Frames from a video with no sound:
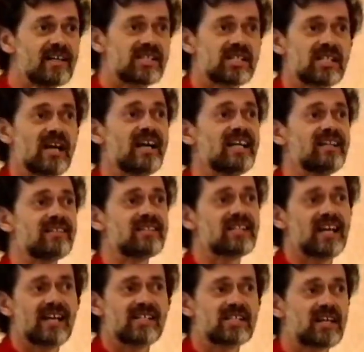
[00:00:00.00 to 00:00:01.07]
Science
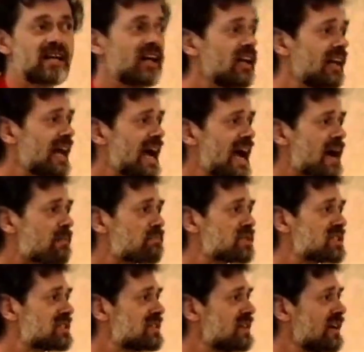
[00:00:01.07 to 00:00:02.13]
has
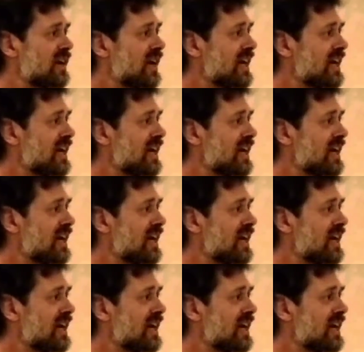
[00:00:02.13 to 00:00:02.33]
collapsed.